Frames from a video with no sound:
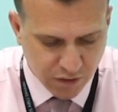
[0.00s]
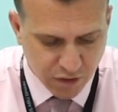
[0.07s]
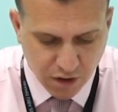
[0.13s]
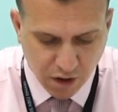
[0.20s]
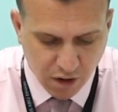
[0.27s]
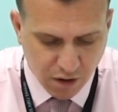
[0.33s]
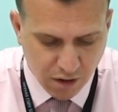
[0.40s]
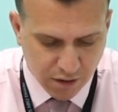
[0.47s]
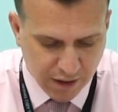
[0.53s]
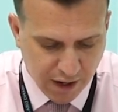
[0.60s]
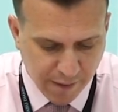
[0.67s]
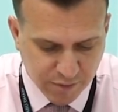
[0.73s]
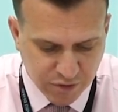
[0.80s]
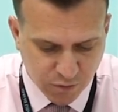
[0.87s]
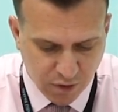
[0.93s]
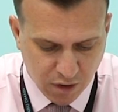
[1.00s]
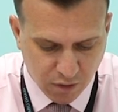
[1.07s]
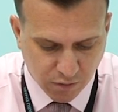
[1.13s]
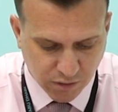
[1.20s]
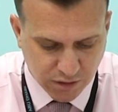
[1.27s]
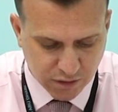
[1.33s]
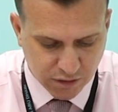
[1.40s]
The car came to a
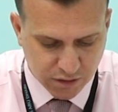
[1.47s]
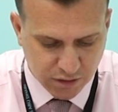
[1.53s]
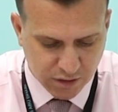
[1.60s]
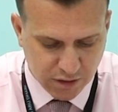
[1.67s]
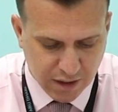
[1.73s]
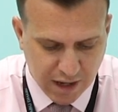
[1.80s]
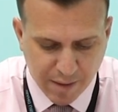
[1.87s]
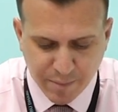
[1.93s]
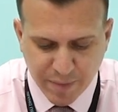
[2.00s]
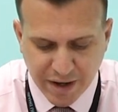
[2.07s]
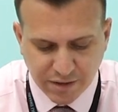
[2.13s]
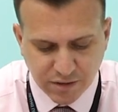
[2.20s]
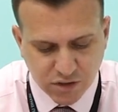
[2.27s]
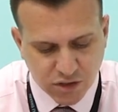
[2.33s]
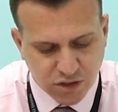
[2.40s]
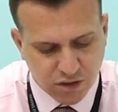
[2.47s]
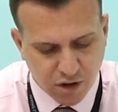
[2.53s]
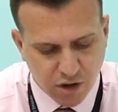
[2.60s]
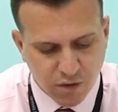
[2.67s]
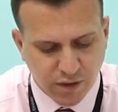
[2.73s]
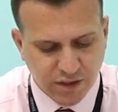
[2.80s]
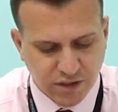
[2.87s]
halt, and Ben
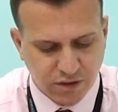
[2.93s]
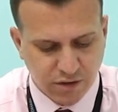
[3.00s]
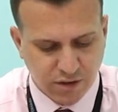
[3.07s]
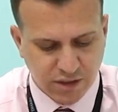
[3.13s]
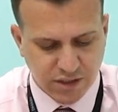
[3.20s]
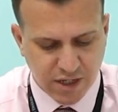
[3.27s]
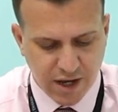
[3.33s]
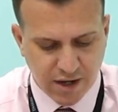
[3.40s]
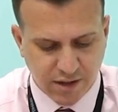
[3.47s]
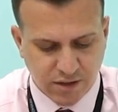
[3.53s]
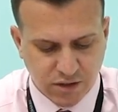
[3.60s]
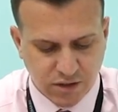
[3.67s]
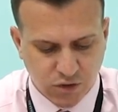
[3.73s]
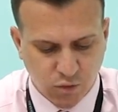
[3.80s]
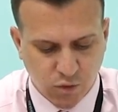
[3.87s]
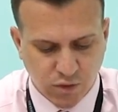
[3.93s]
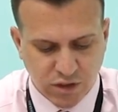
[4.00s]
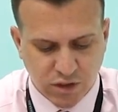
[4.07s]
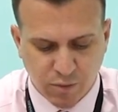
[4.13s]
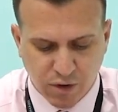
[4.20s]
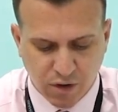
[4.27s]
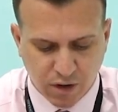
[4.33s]
slowly turned his head towards
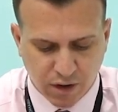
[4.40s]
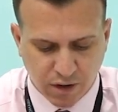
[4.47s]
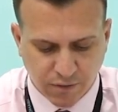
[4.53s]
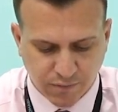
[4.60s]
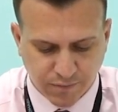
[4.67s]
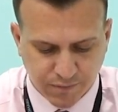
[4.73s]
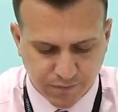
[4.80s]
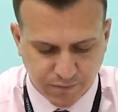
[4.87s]
the bungalow.